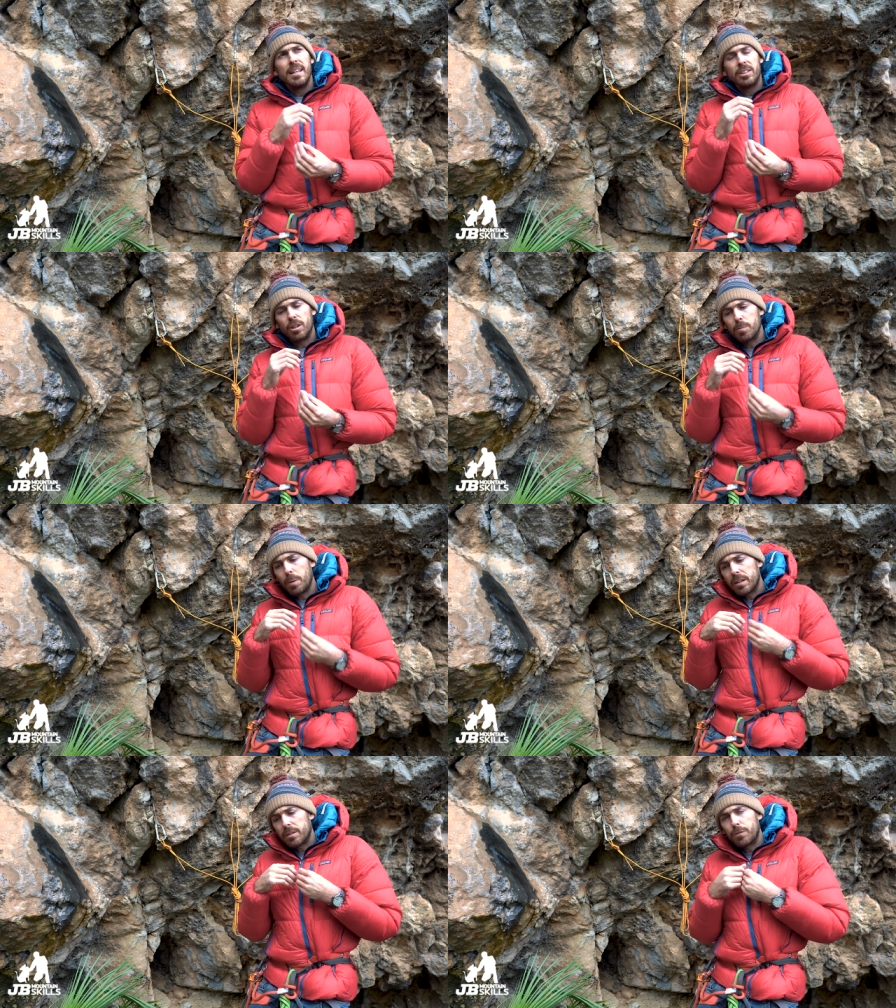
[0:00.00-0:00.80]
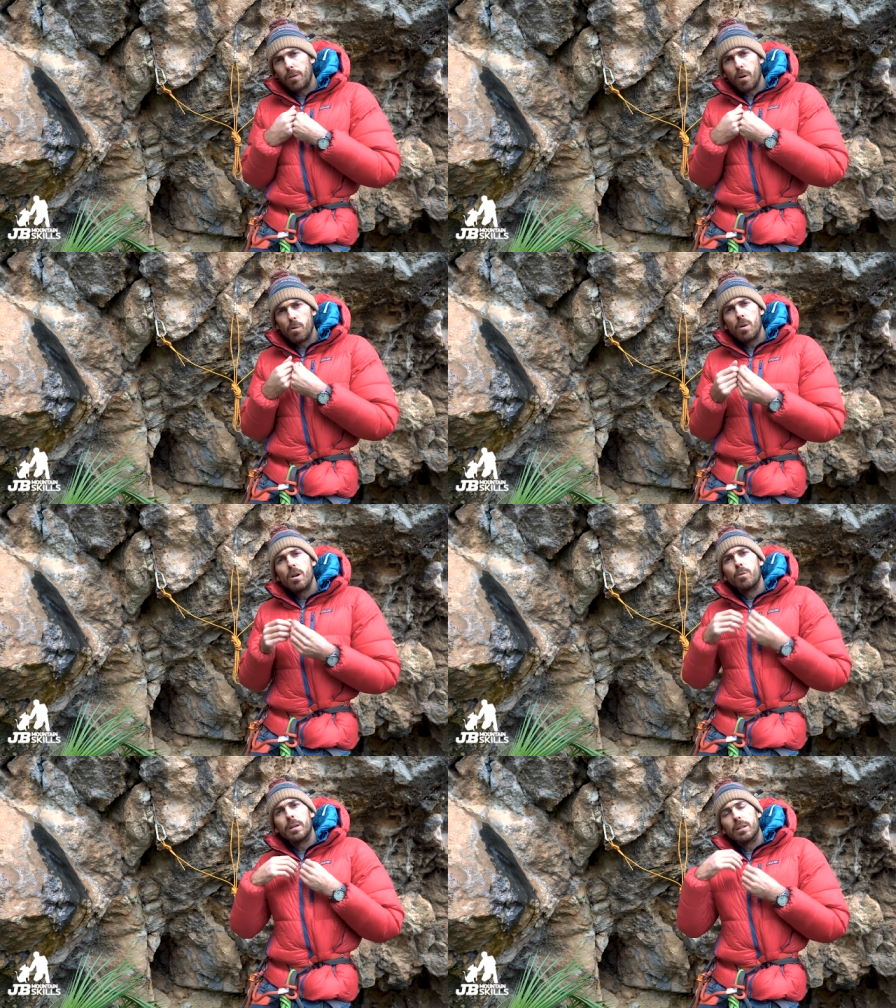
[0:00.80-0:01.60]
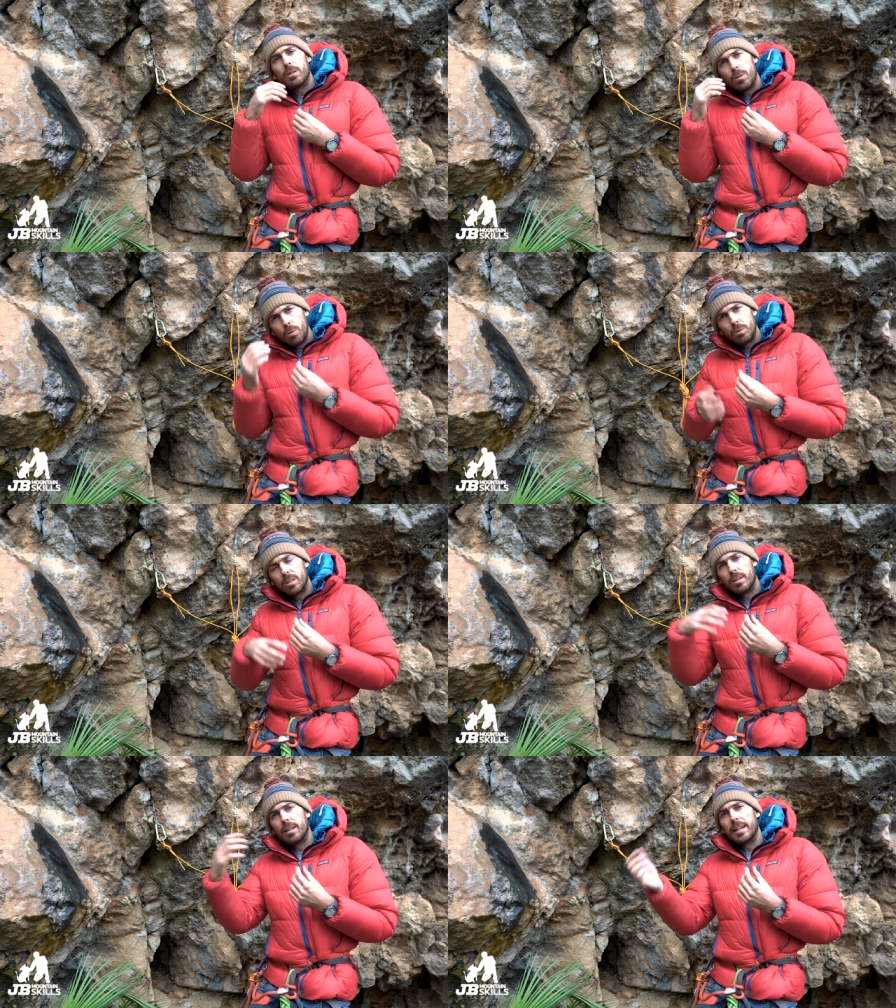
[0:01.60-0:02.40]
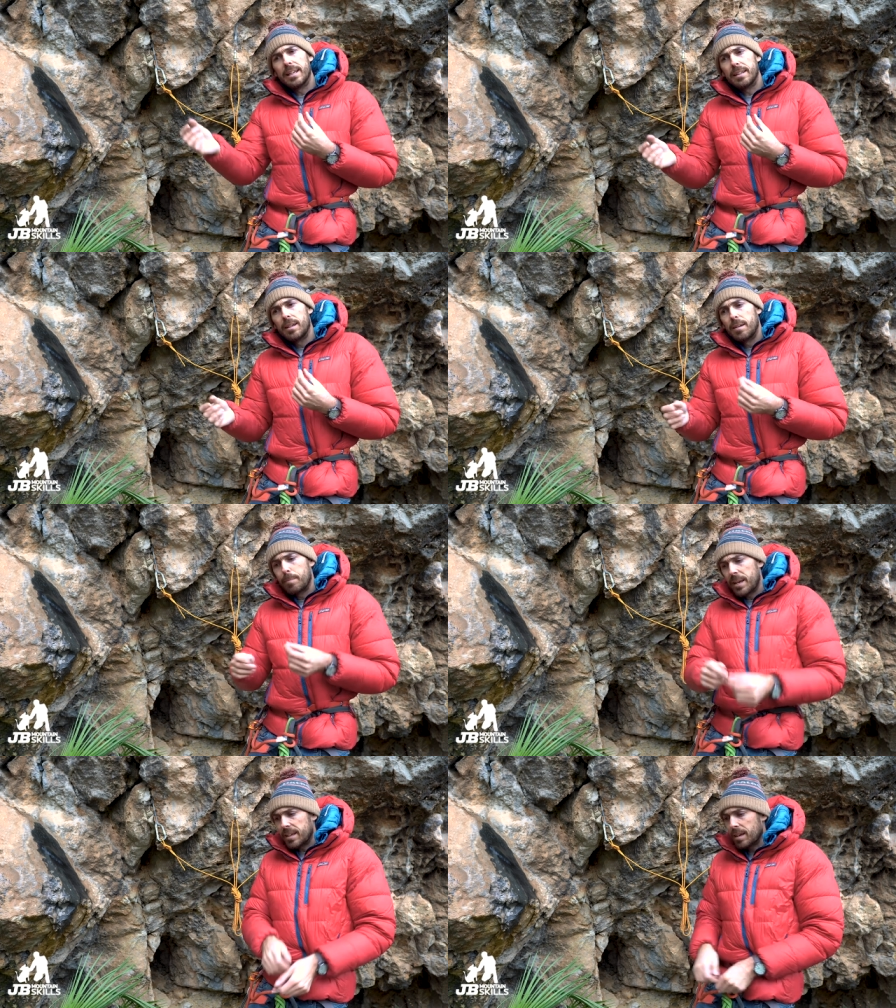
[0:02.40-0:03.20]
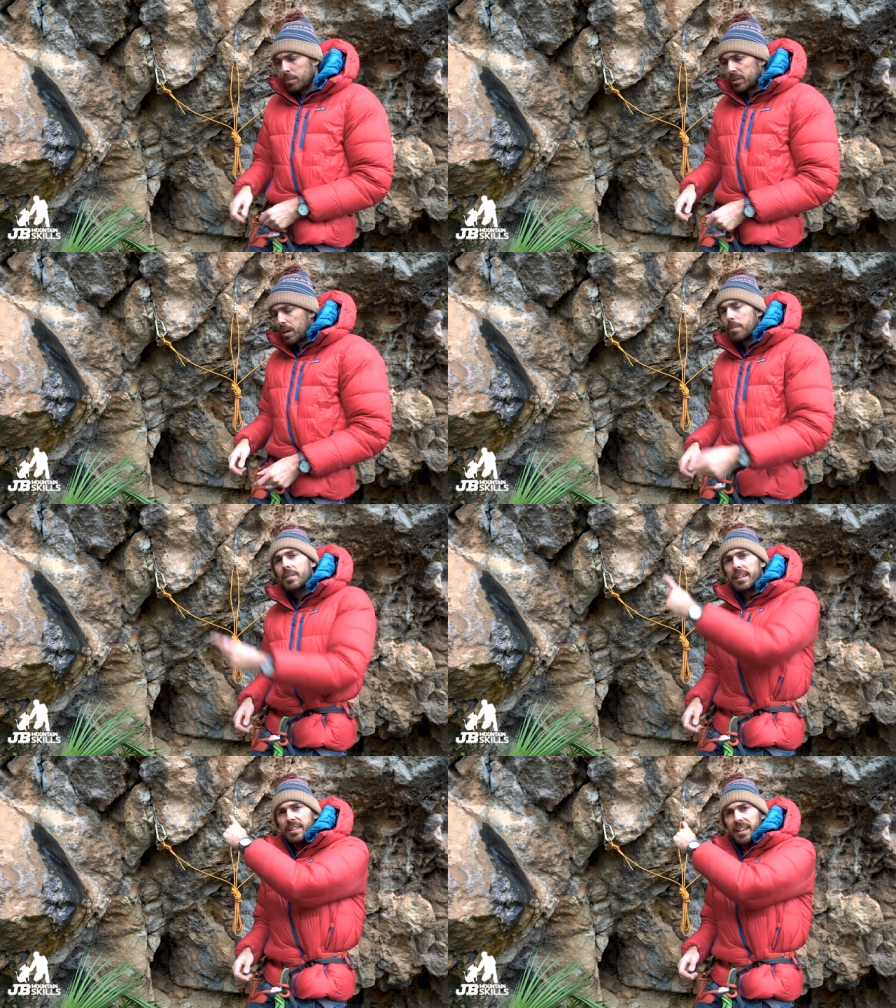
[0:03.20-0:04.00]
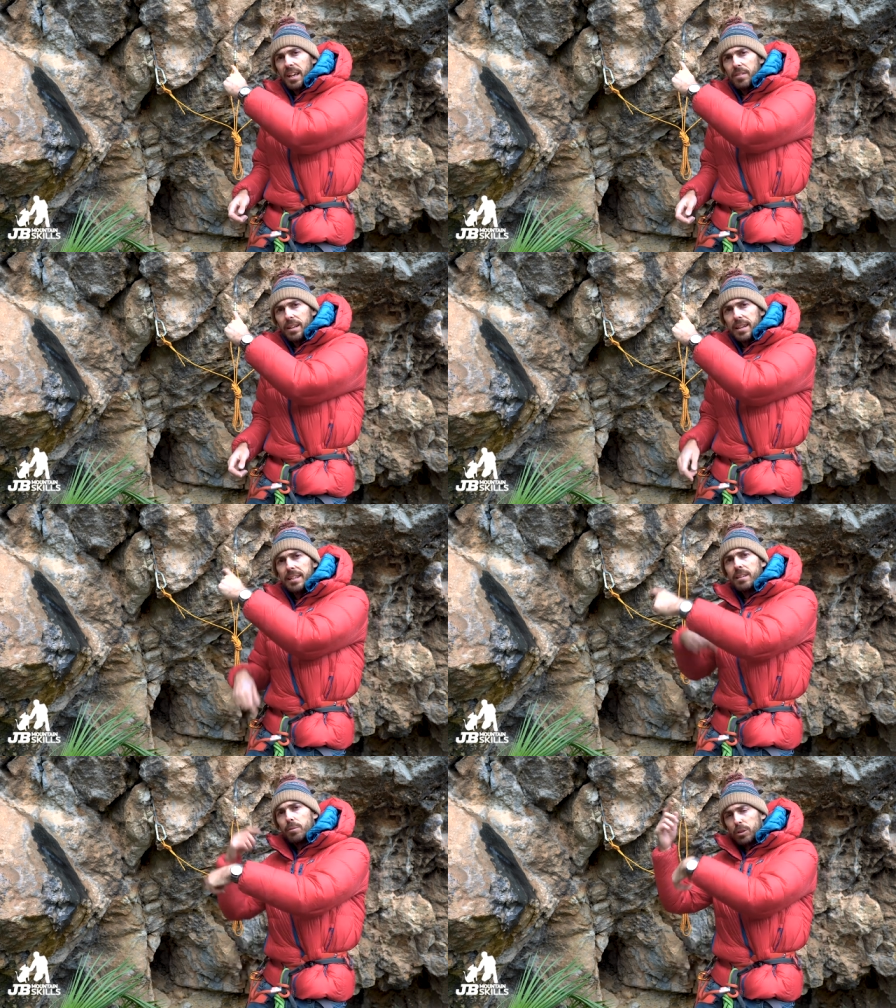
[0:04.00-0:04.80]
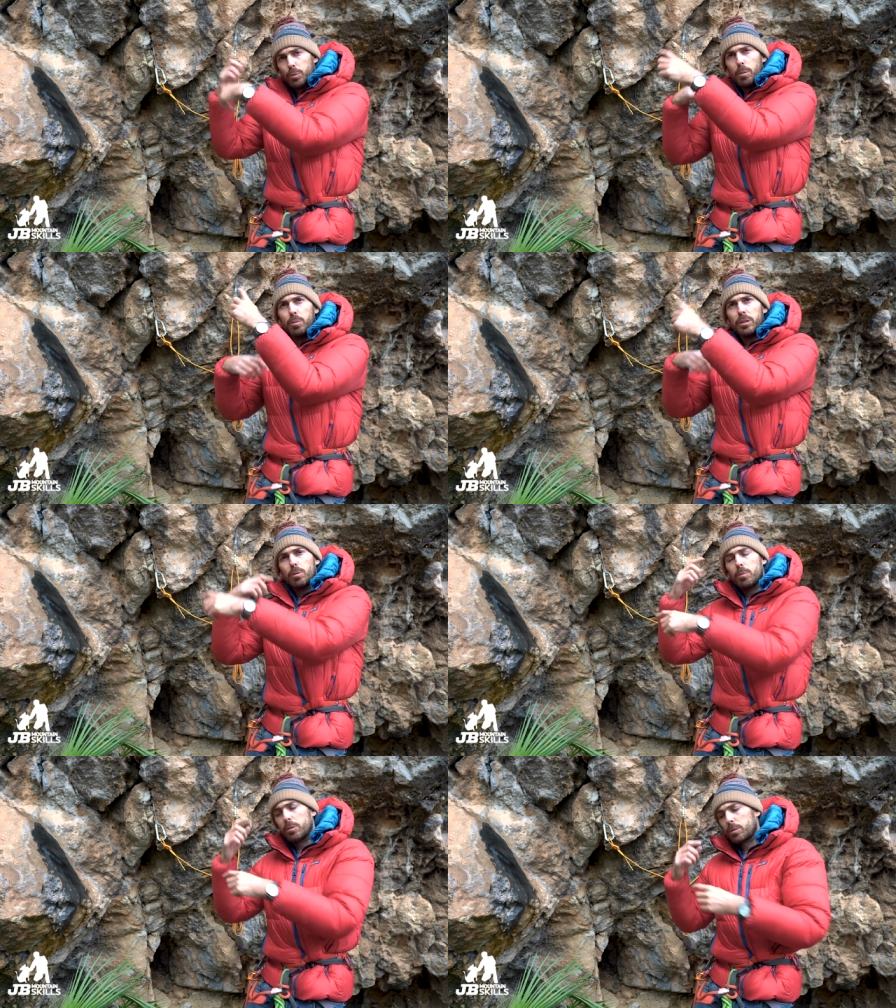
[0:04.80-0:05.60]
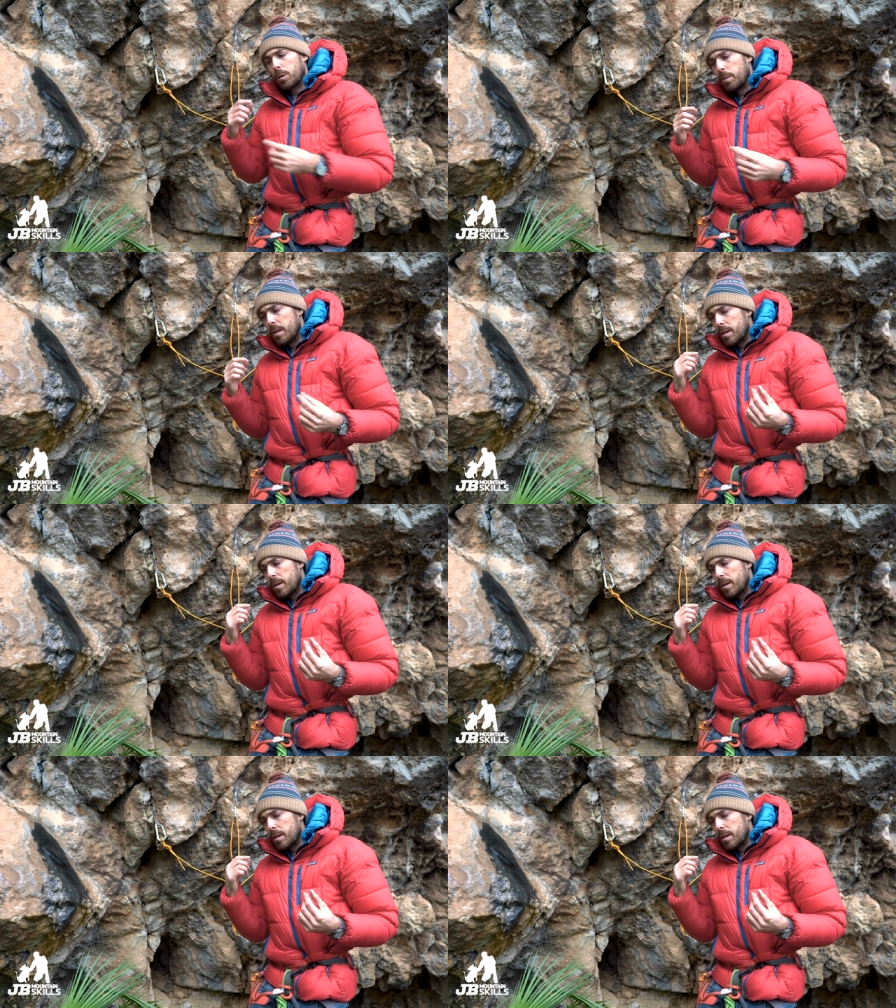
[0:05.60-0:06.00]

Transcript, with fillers: So by default, we alternate lead. Mate comes up, they take over the leading, we swap, we swap, we swap.